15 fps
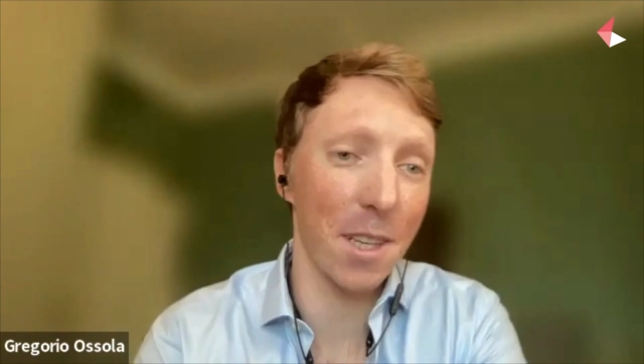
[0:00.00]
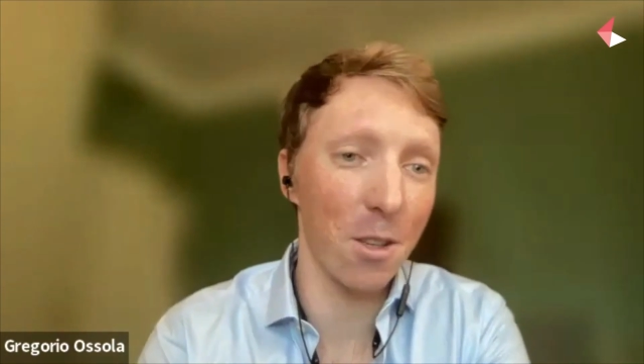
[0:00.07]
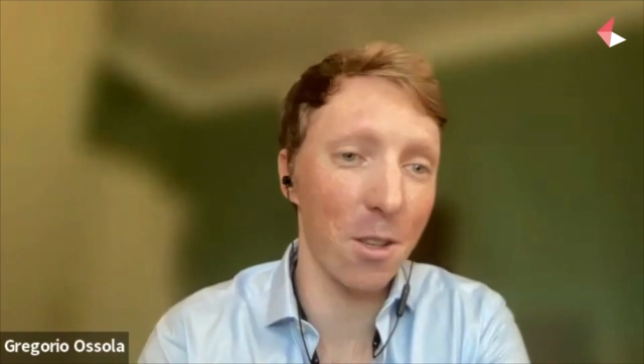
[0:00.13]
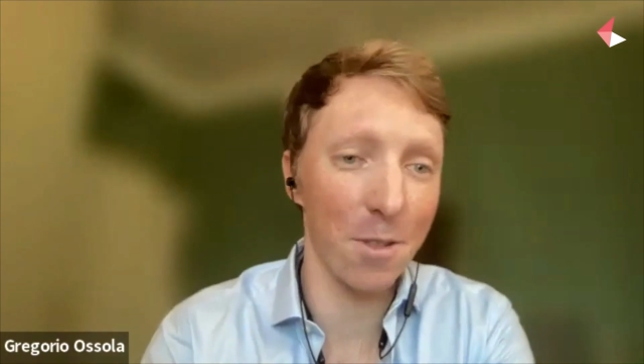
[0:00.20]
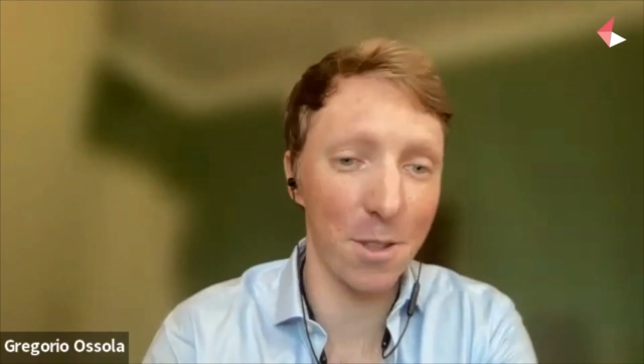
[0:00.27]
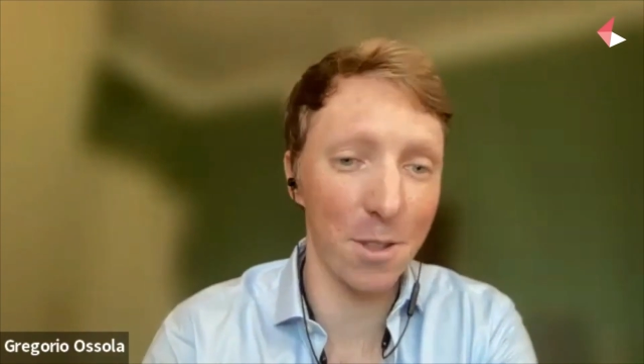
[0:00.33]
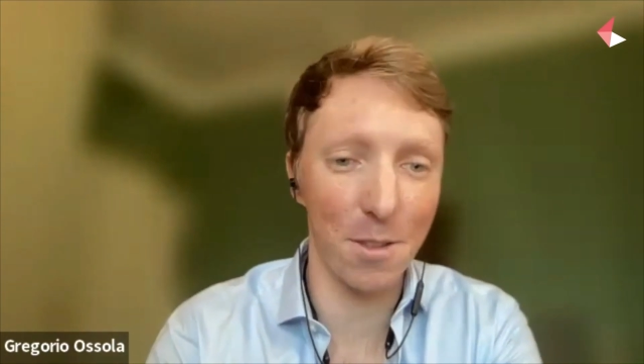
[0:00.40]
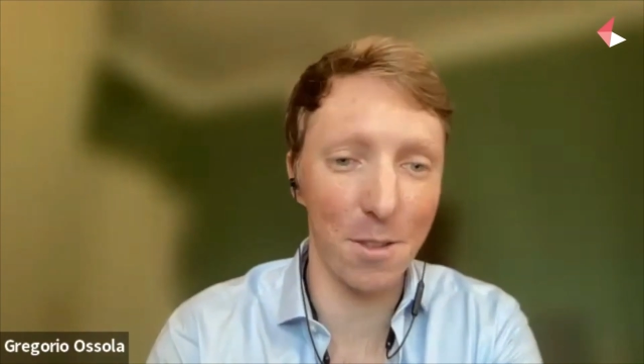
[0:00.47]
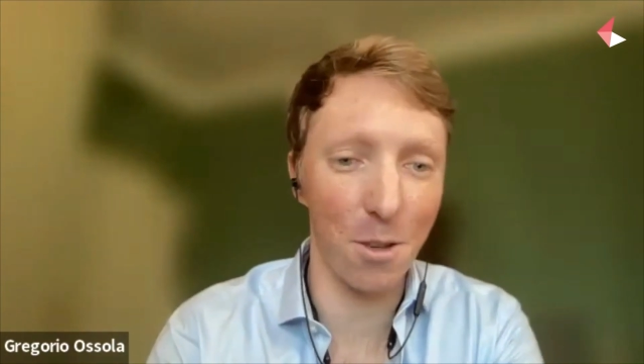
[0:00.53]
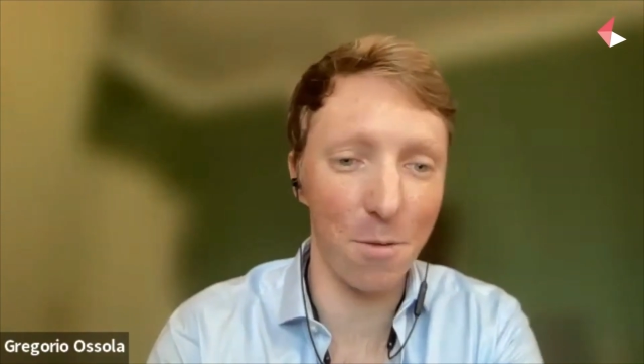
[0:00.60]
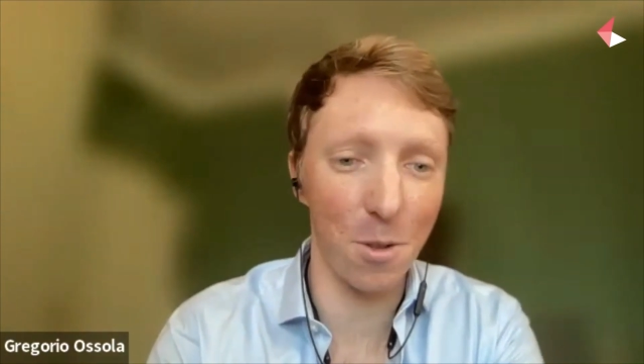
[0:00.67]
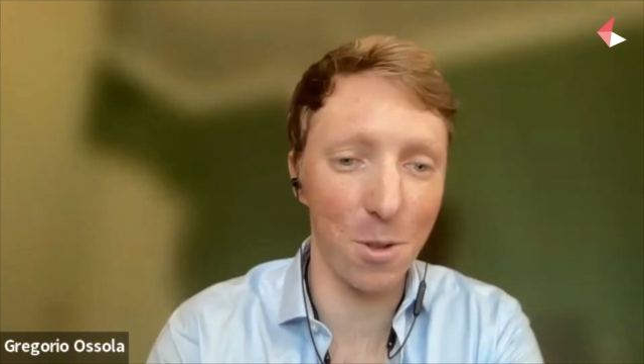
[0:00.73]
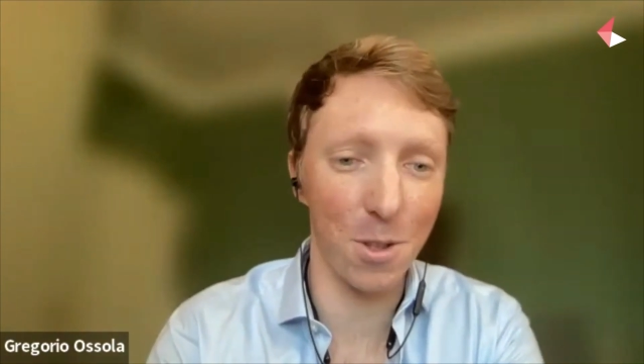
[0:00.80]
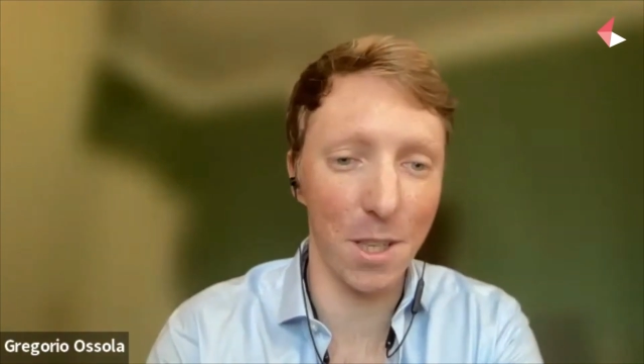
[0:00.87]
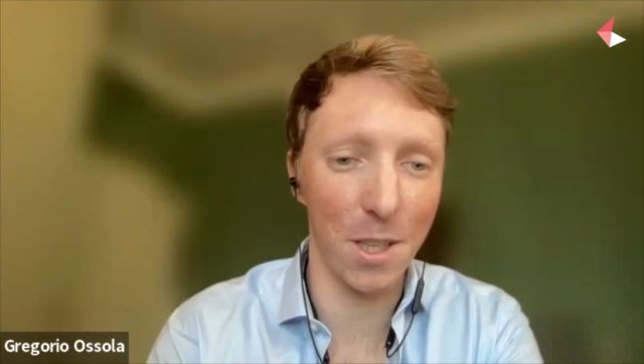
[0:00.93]
novel,
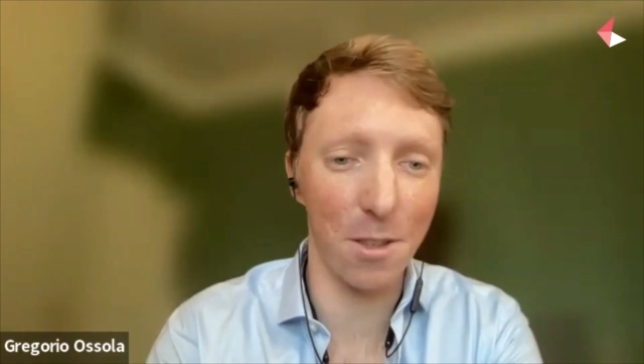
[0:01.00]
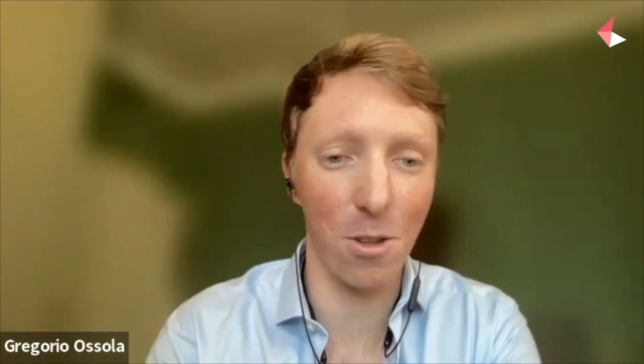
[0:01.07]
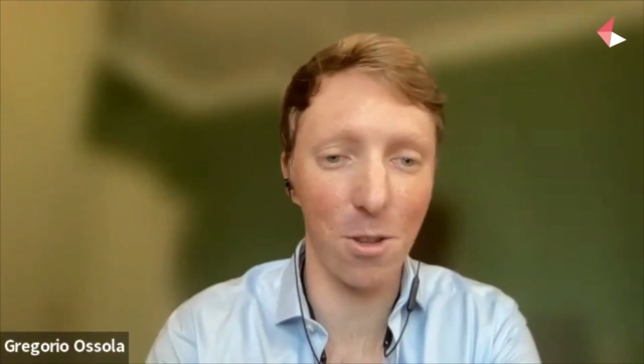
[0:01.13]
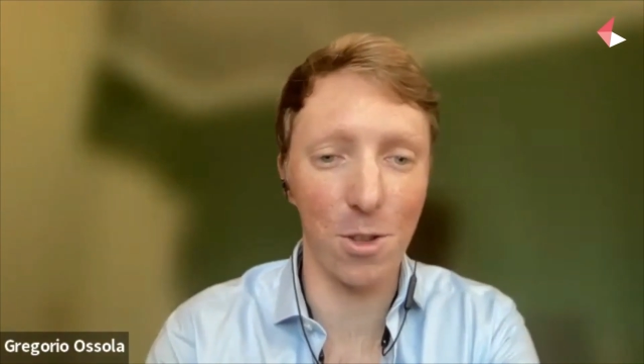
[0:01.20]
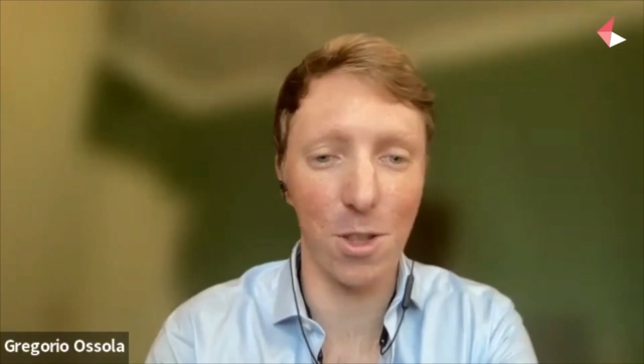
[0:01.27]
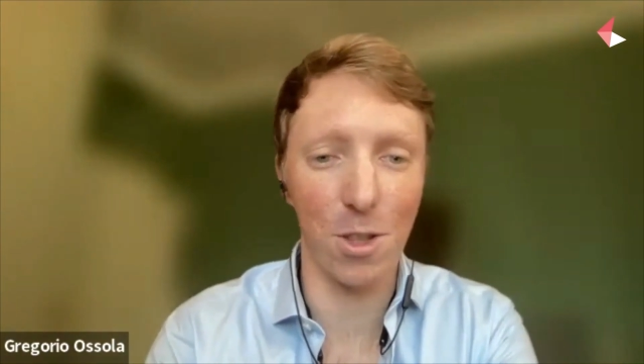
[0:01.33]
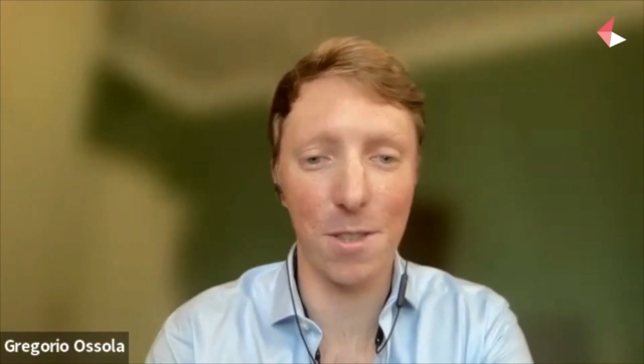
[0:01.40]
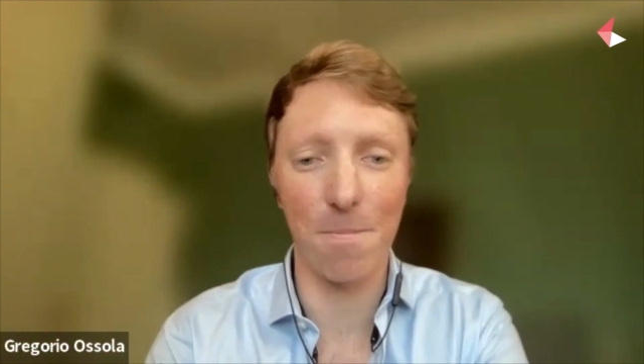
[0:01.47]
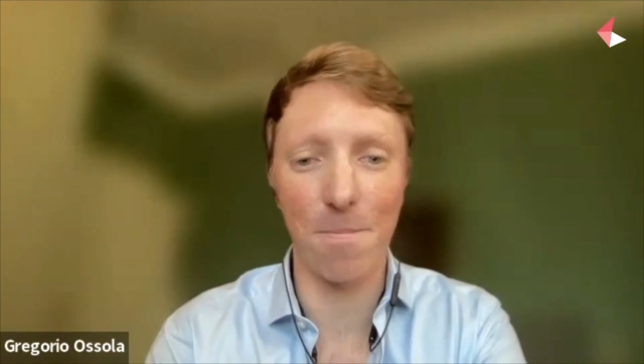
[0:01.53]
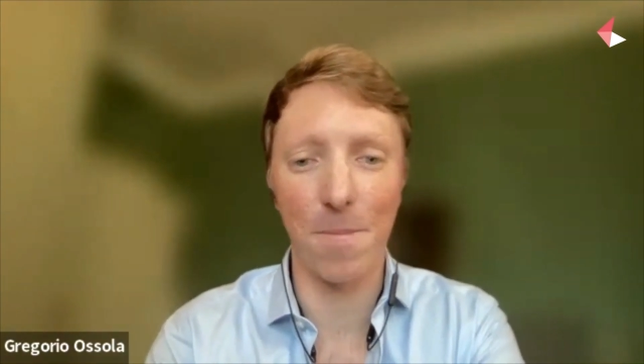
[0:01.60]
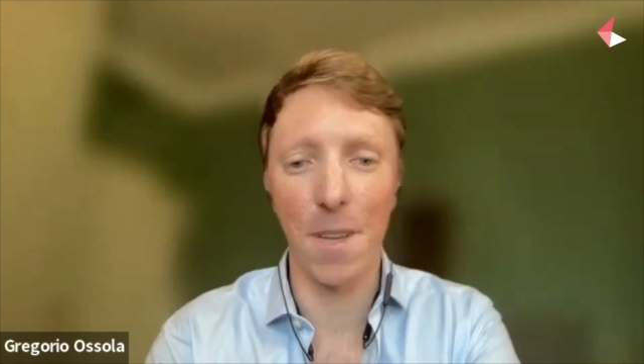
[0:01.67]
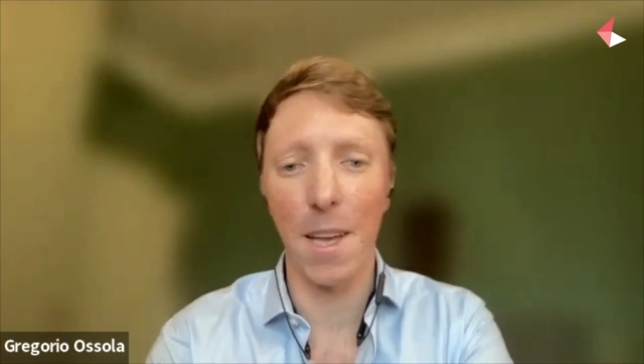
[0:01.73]
novel technologies.